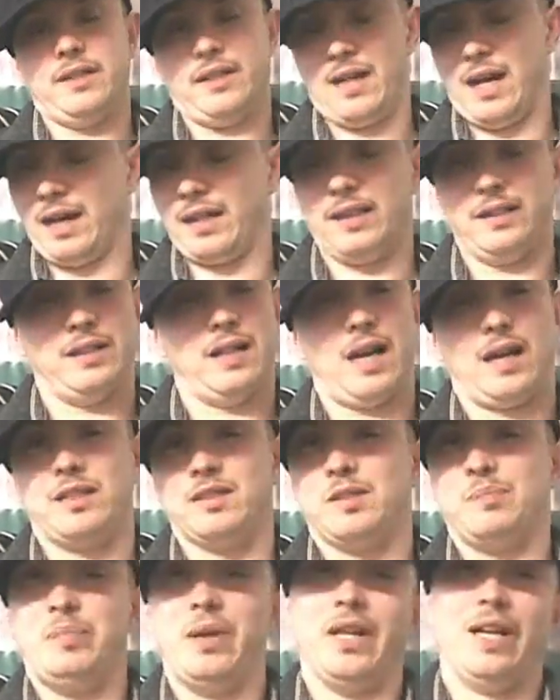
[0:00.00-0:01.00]
I can
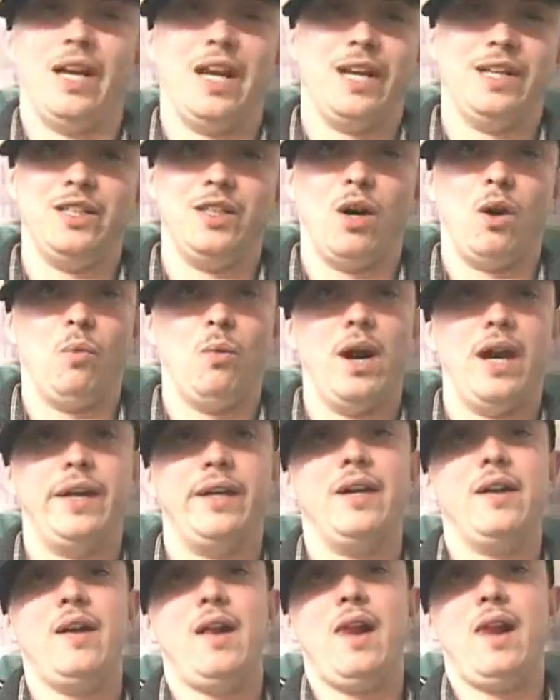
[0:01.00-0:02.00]
spit it any old way,
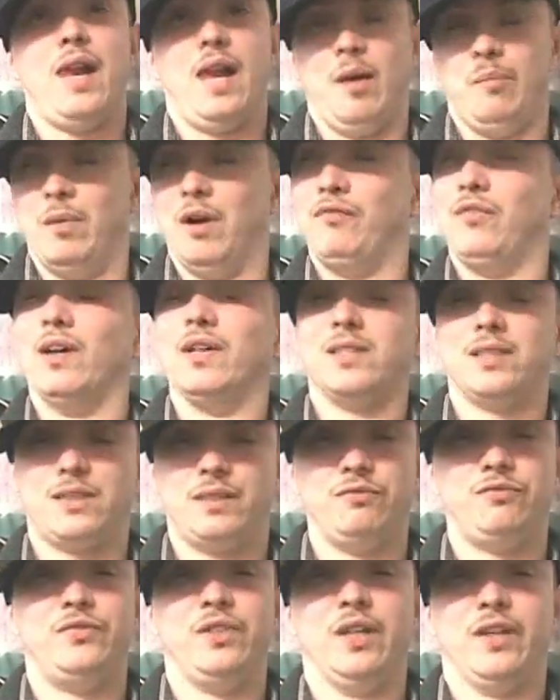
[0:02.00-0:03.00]
and motherfuckers
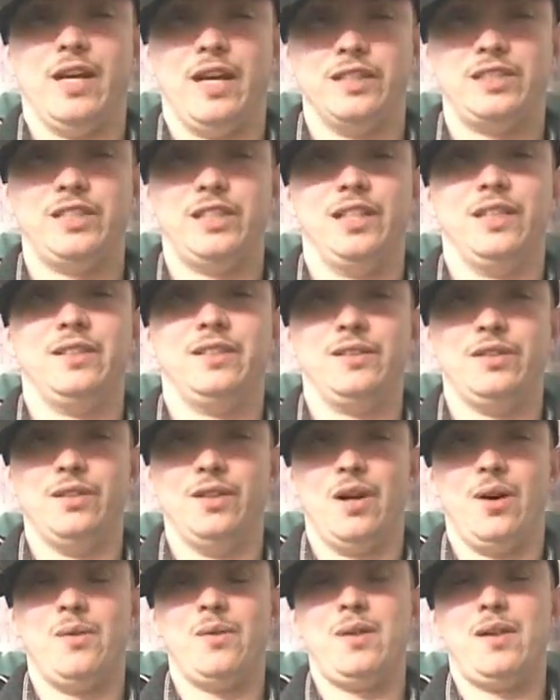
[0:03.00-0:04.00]
feel that shit. You
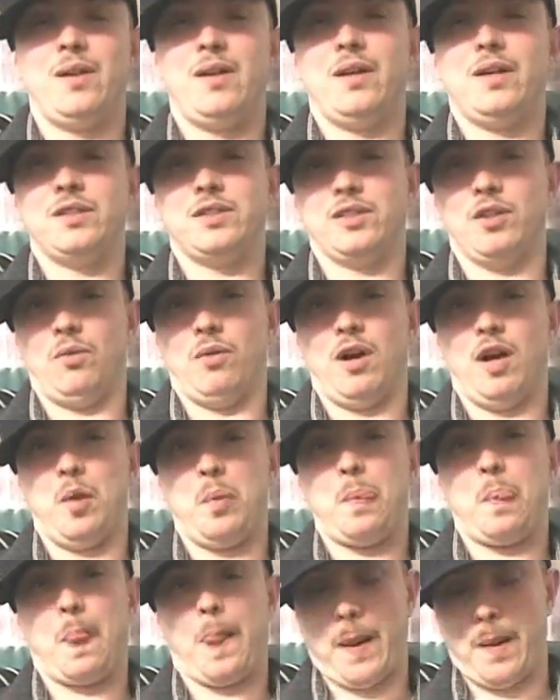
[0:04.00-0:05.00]
know, so
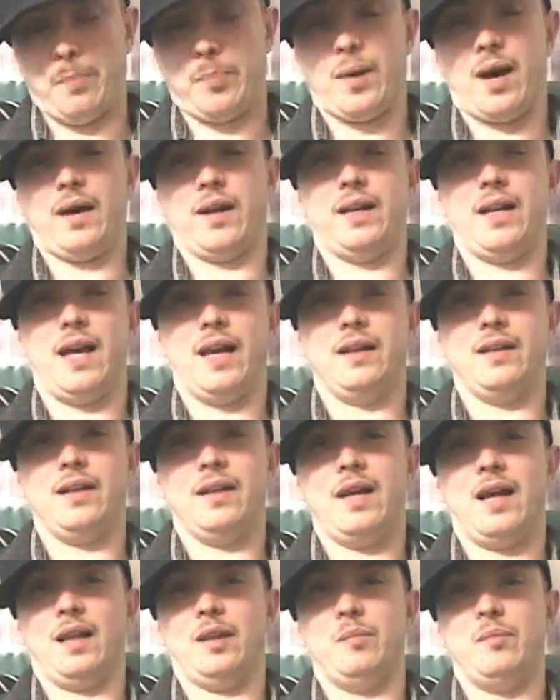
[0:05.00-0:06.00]
I'm proud of
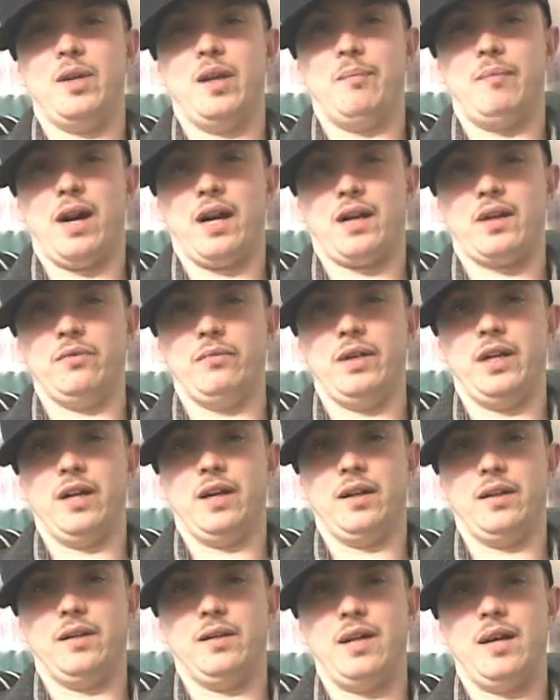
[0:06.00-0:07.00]
that element of my
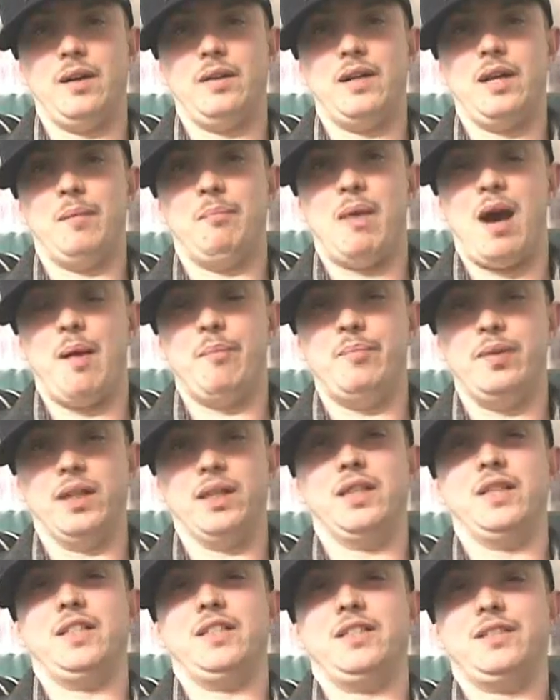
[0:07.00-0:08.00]
career and my
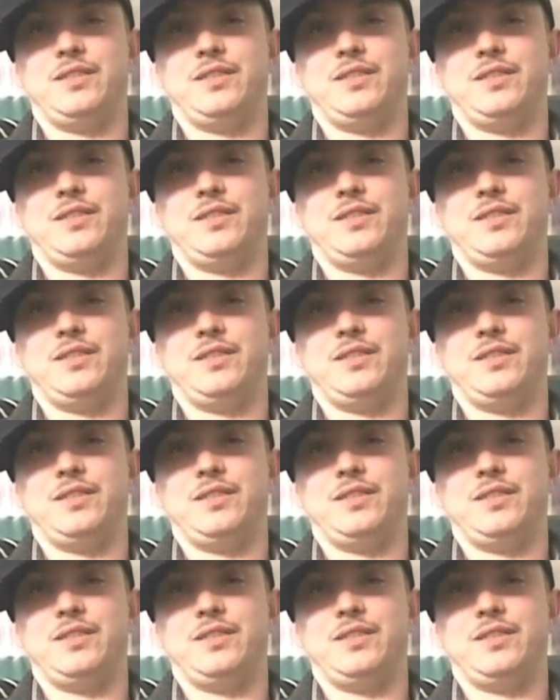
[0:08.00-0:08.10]
ability.